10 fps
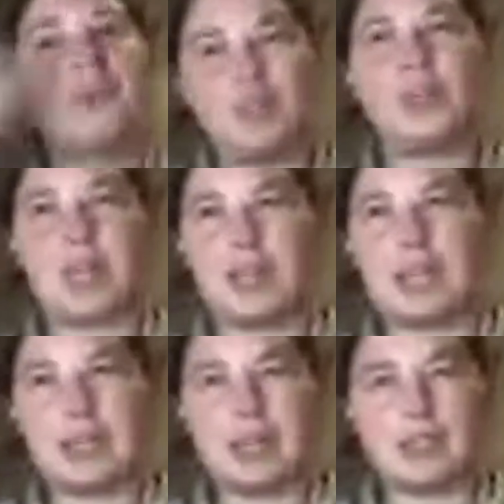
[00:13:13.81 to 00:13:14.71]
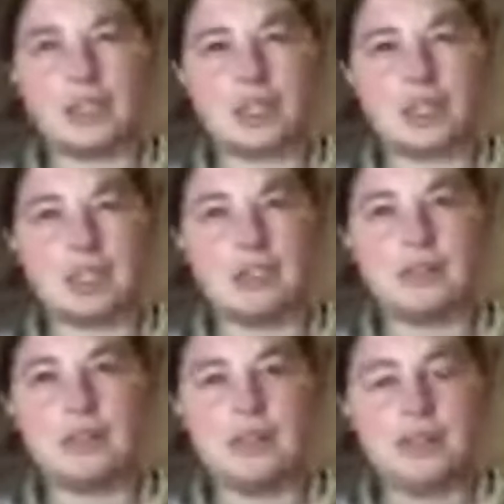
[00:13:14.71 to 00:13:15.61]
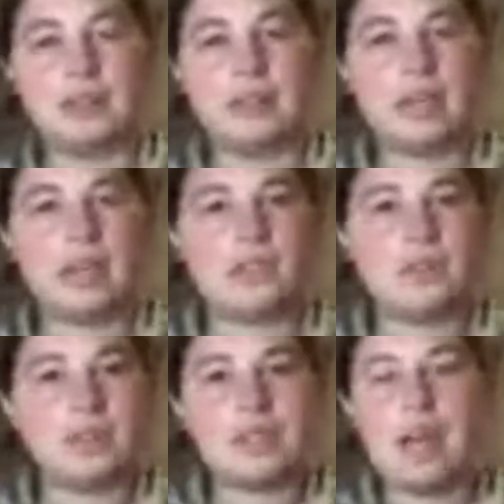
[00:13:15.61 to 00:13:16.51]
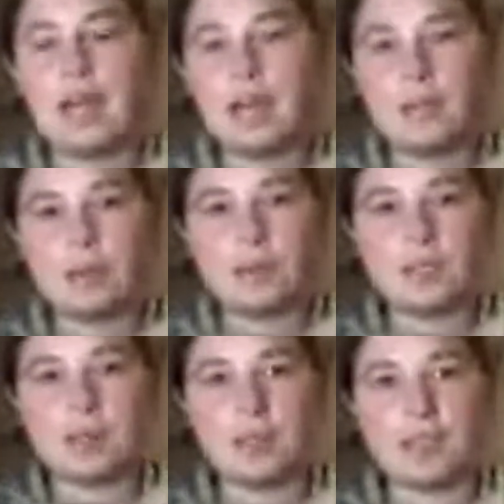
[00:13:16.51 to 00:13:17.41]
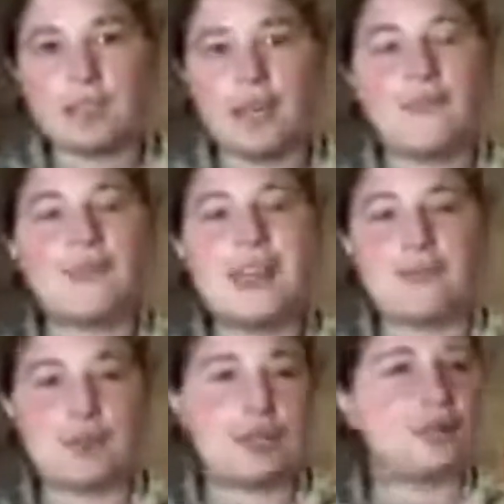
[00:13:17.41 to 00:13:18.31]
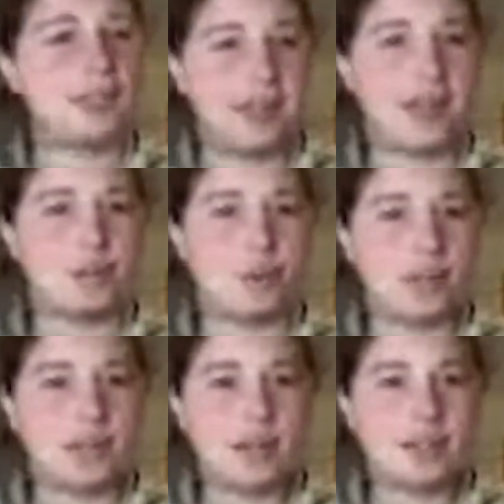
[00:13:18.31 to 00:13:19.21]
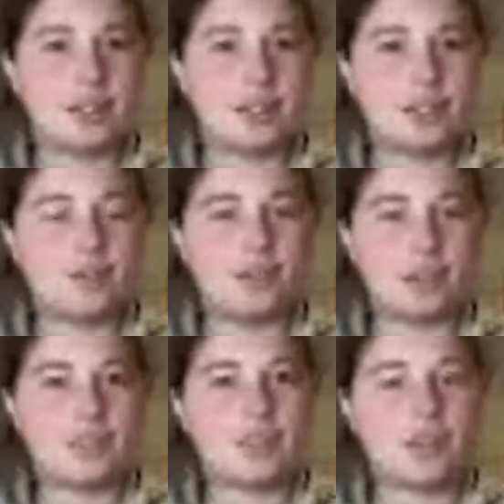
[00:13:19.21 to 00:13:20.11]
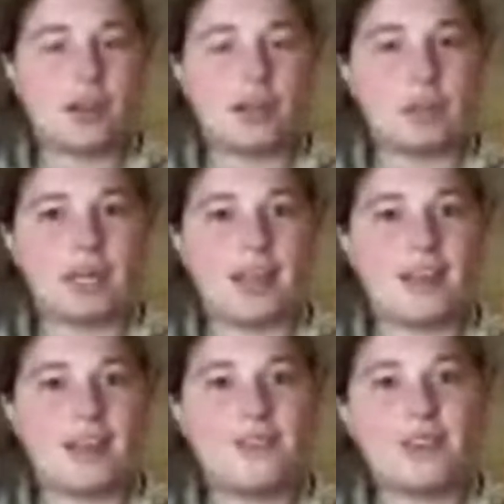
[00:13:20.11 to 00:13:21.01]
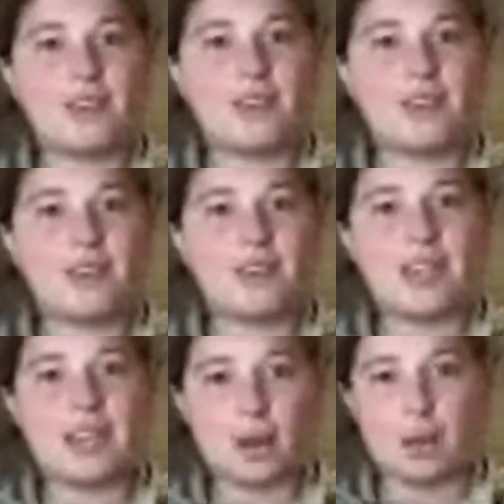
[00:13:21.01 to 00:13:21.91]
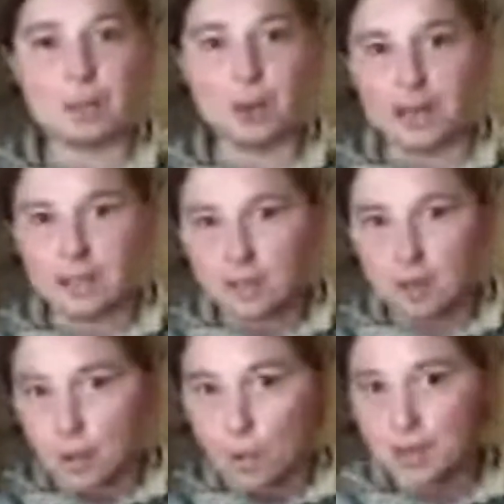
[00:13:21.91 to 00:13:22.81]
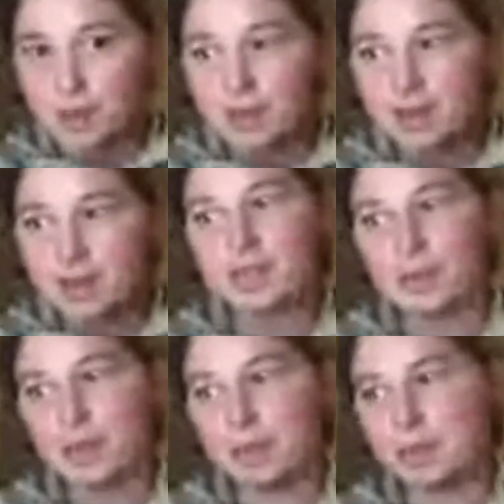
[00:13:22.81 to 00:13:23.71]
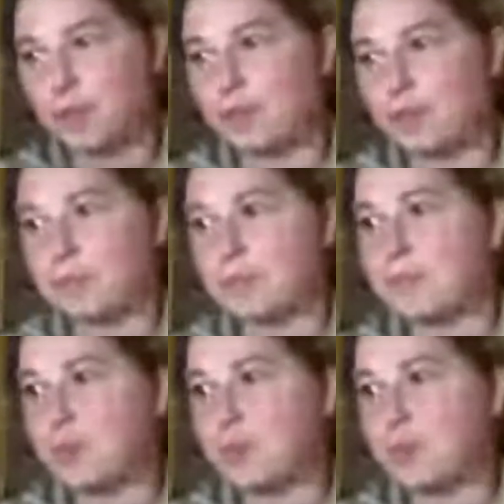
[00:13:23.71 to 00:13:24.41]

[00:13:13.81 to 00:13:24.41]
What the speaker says: You're getting the analogy. I come up with some of these things. I've never used a game board analogy for this talk in my life, and now my brain is going wild with it. So let me know if I'm crazy.